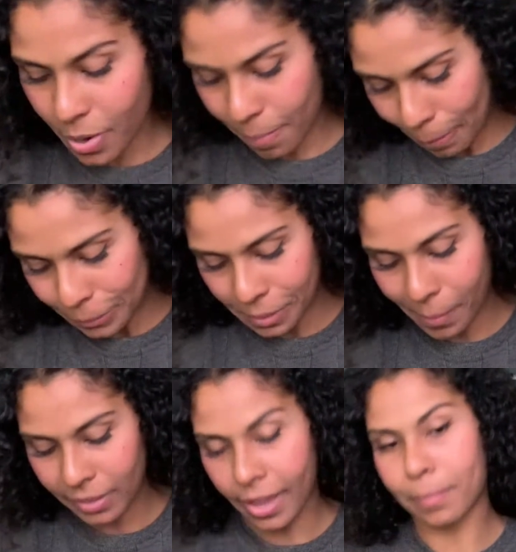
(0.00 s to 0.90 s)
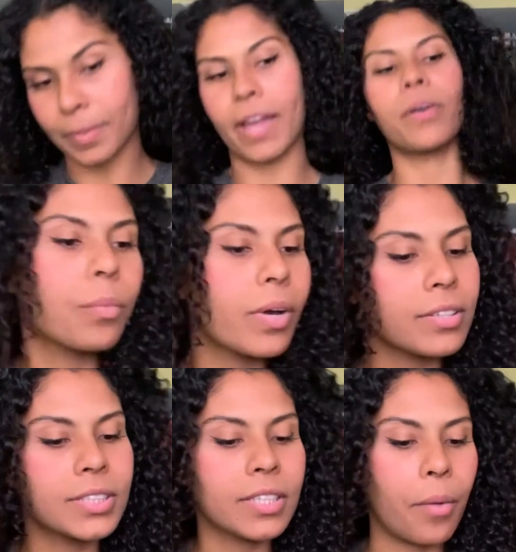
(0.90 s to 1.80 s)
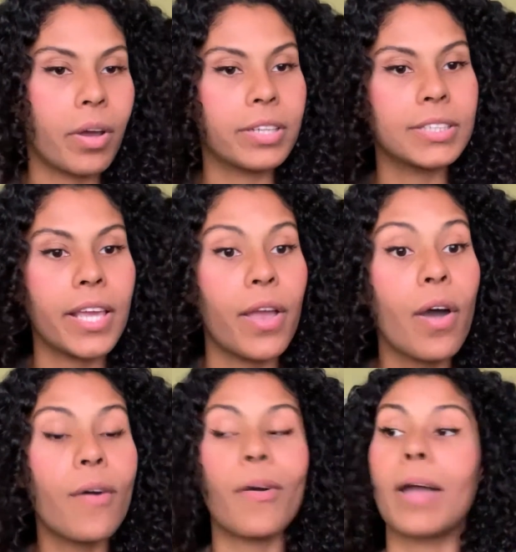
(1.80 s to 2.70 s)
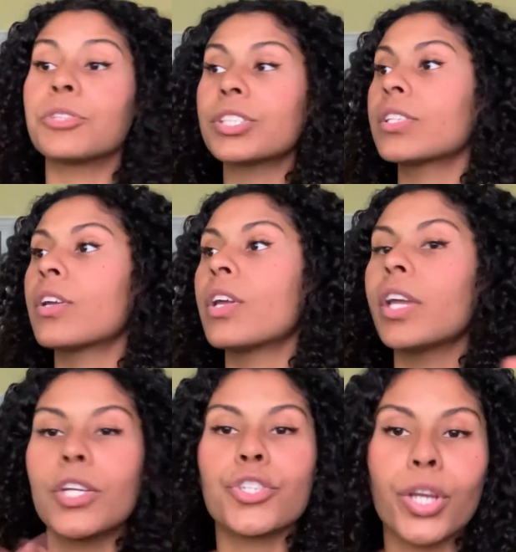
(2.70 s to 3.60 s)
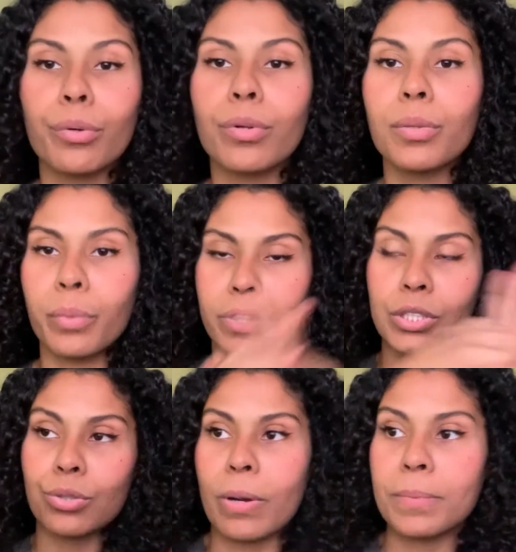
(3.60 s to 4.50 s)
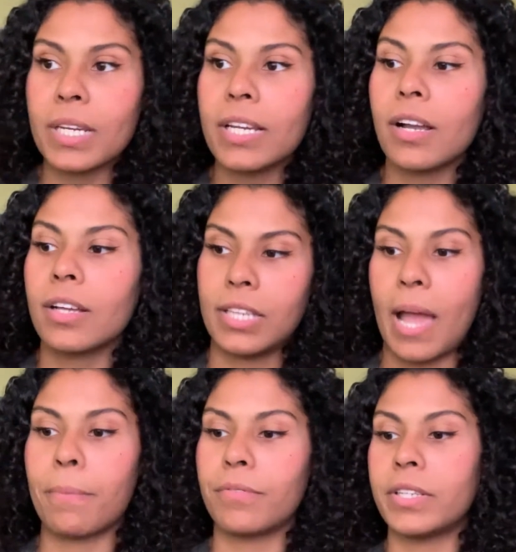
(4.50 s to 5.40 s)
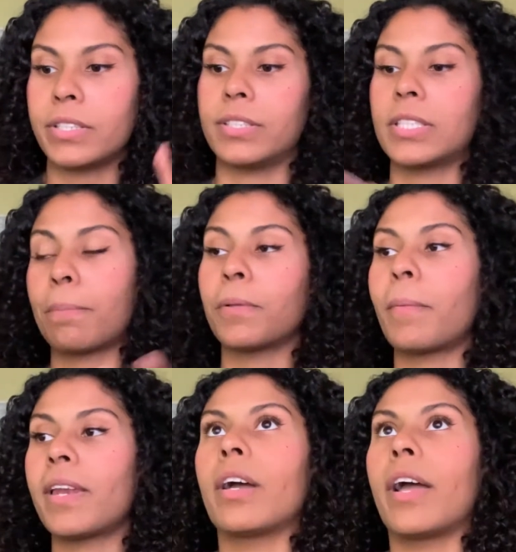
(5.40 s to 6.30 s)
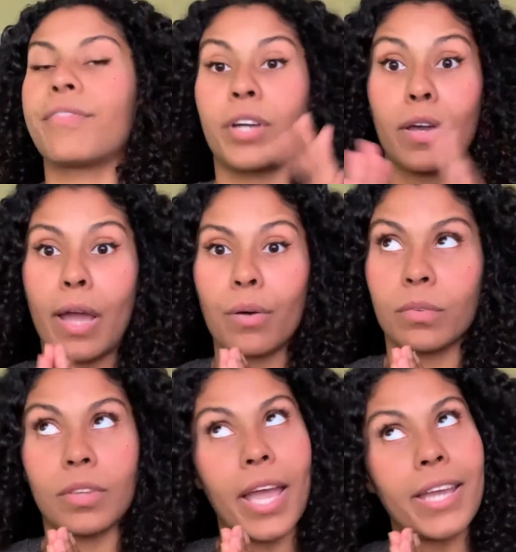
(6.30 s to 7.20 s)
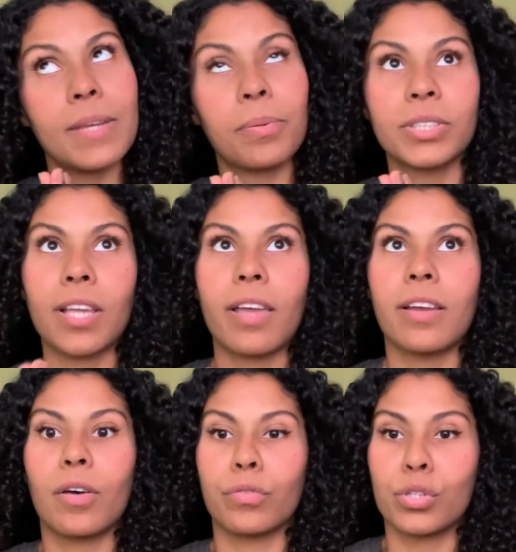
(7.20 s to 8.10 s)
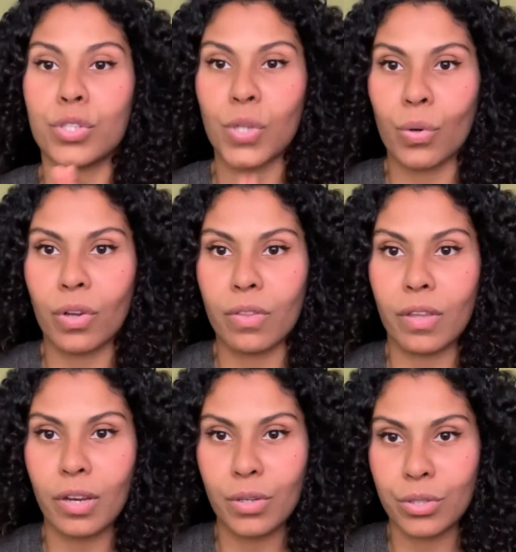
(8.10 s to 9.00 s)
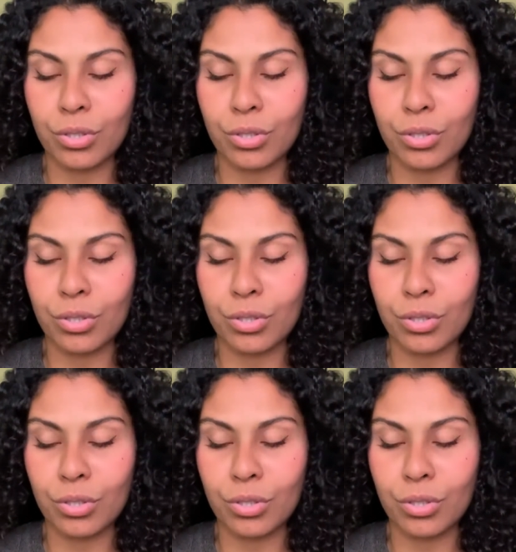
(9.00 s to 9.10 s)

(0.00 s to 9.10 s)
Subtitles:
Pepper's on my lap now. What else did I want to say? Oh, I'm just, in general, with the scripting on top of it to supplement it, I've cut out 90% of the soda that I used to